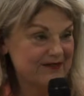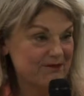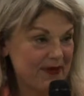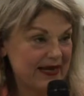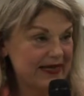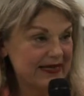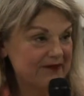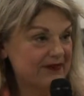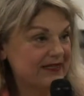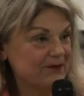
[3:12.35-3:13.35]
many
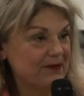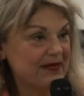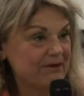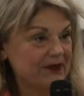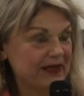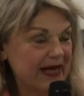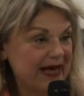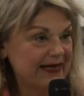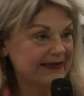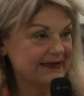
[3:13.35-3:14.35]
of these people
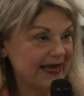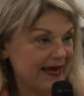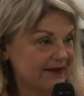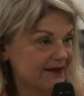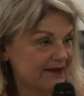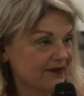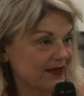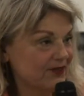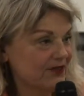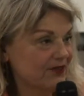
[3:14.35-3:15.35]
had intestinal
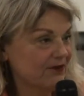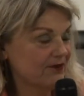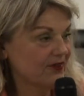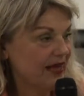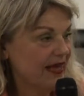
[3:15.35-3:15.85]
issues